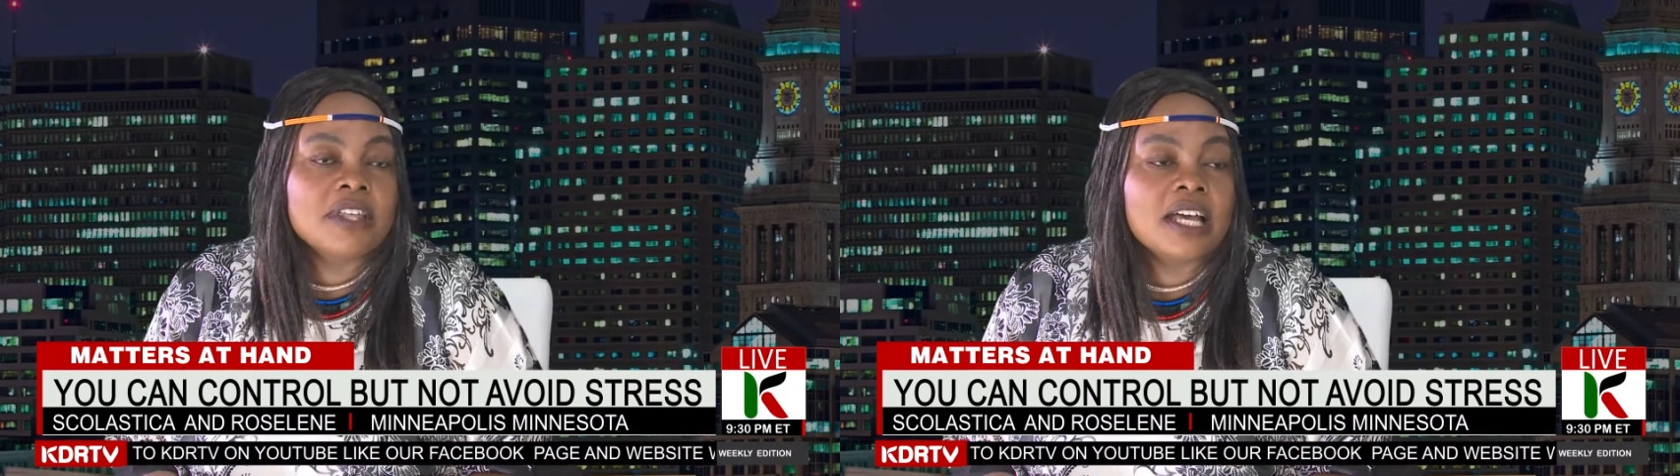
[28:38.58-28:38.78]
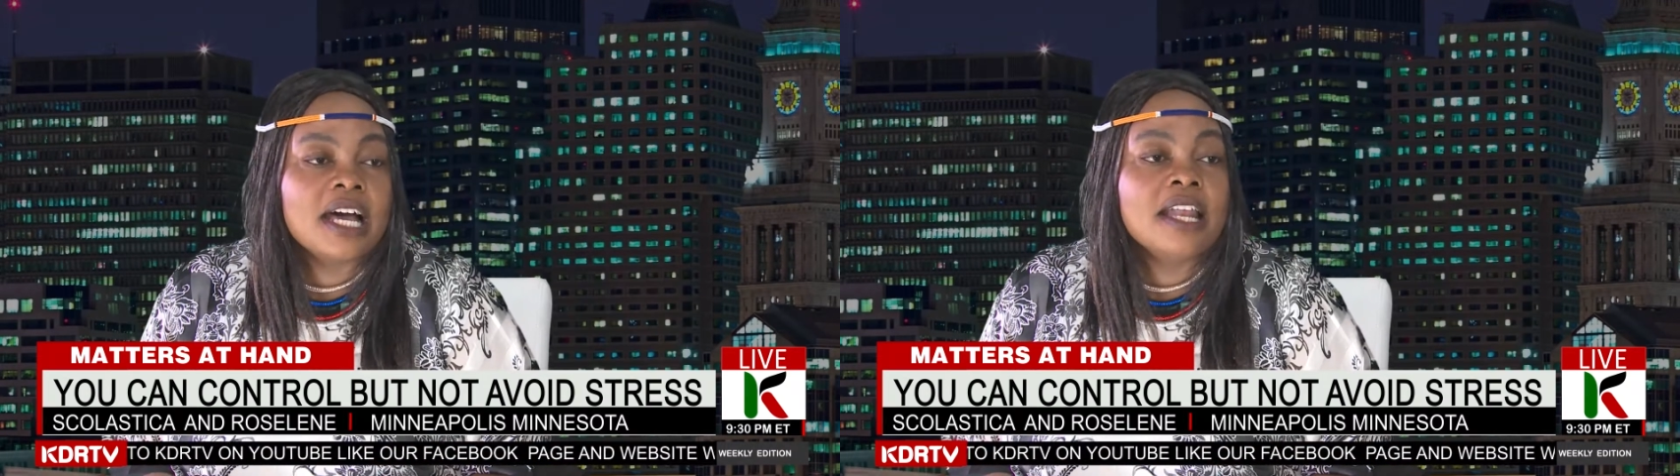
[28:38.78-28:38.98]
the
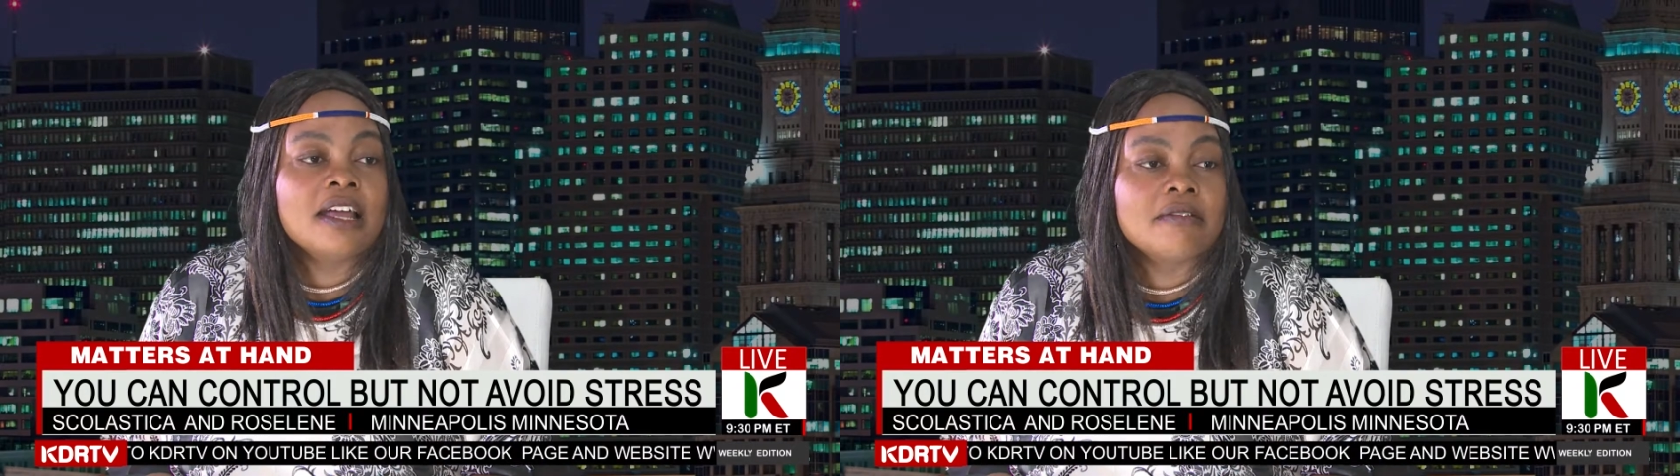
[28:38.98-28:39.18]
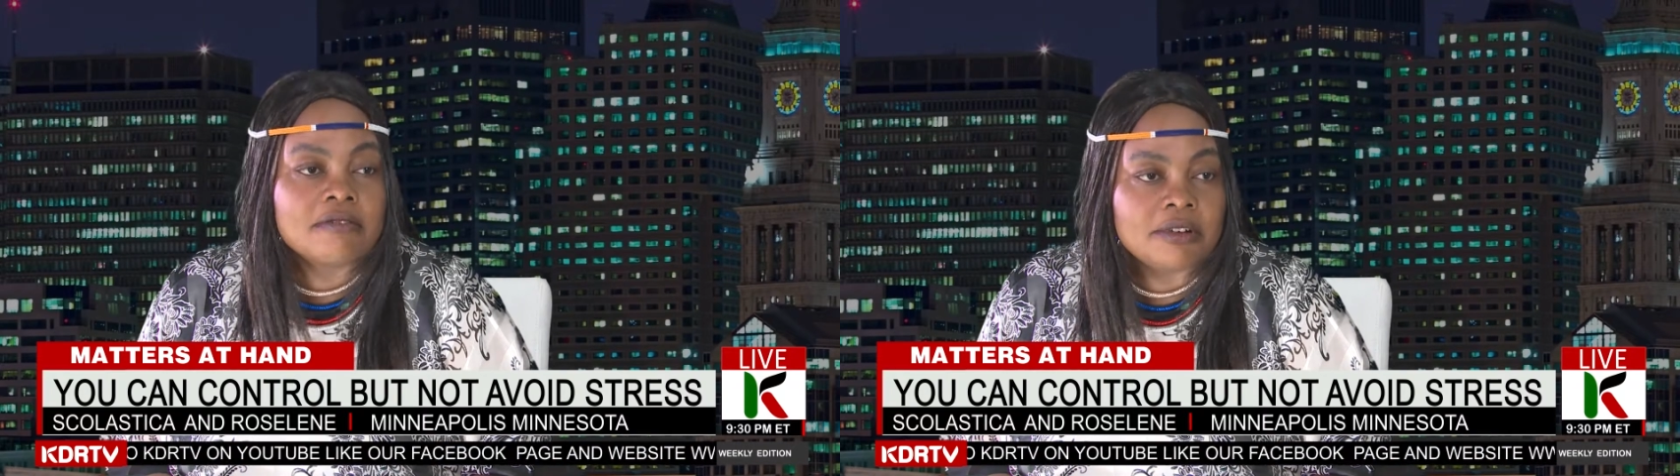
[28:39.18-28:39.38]

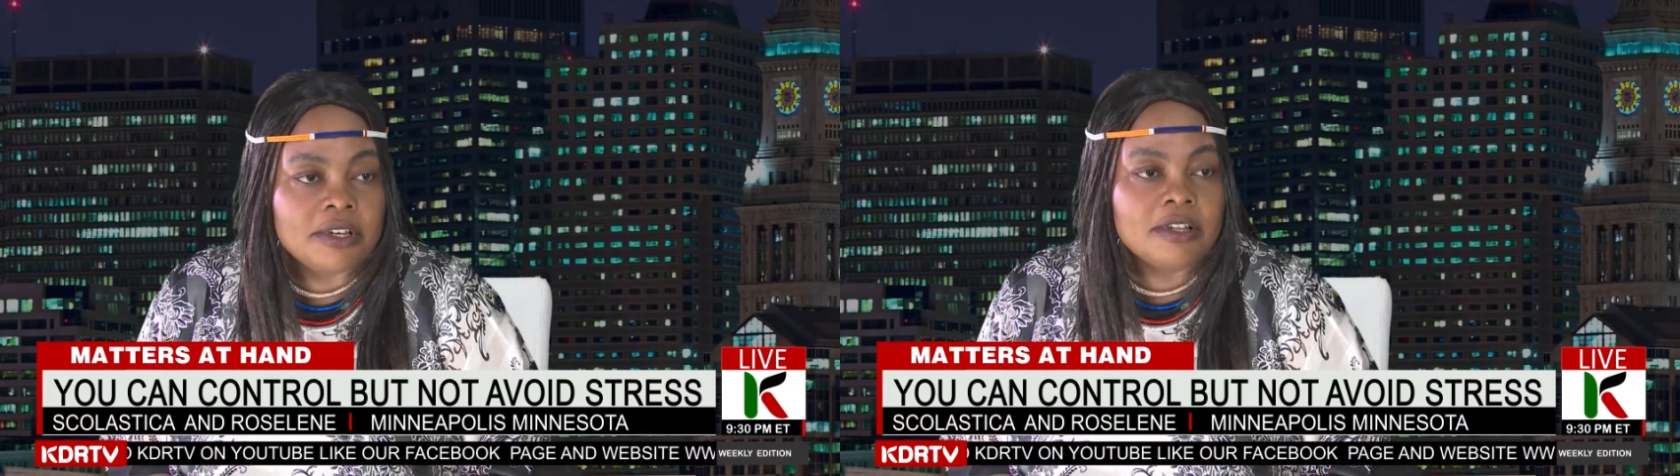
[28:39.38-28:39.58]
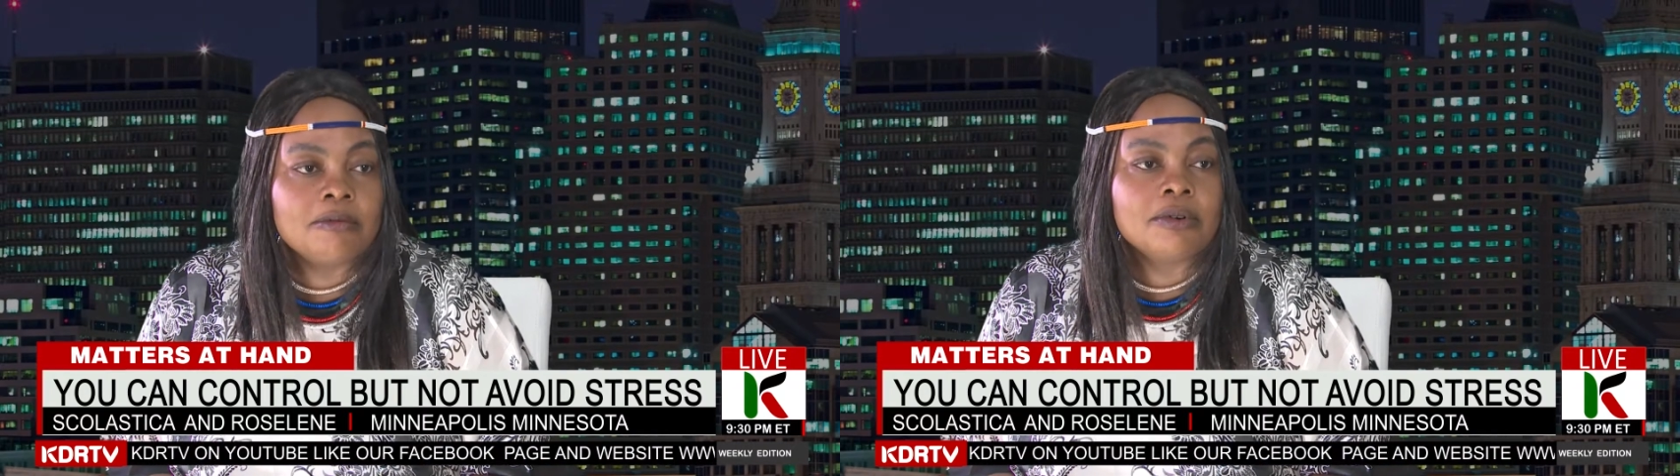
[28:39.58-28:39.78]

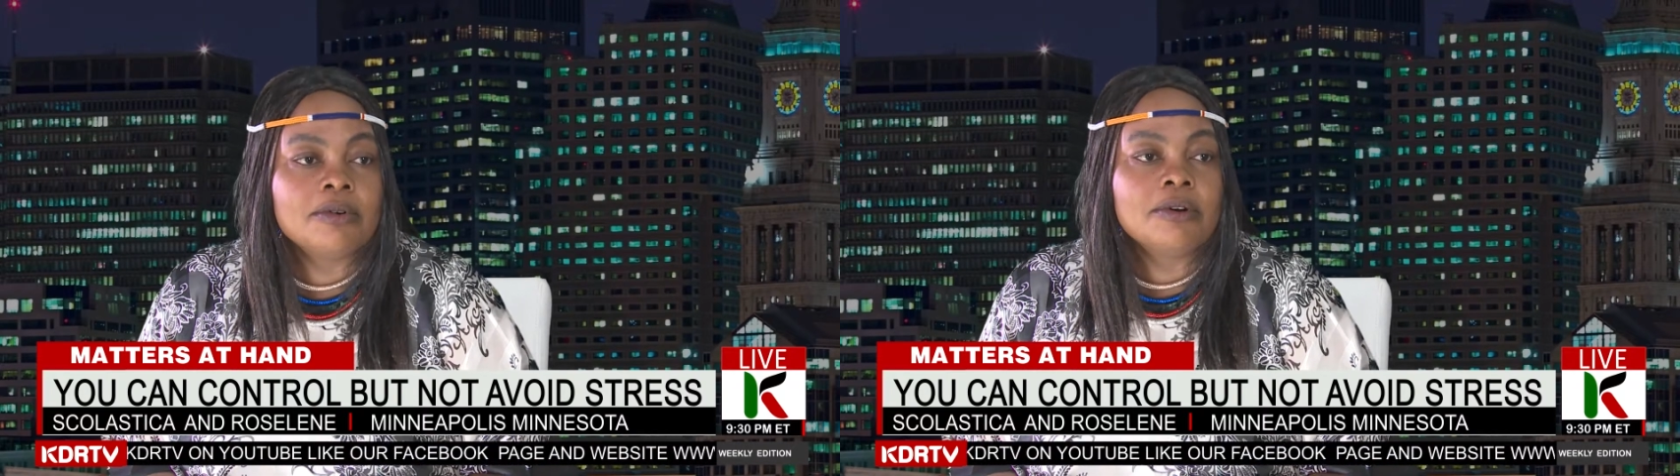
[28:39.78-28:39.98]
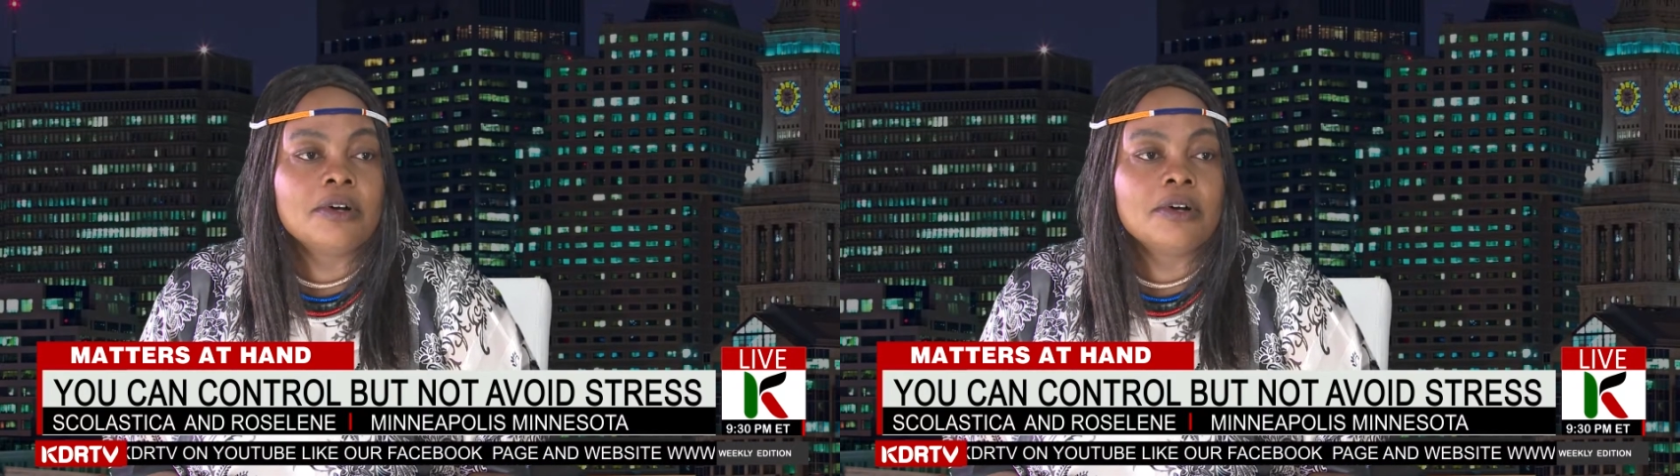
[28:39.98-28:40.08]
unavoidable,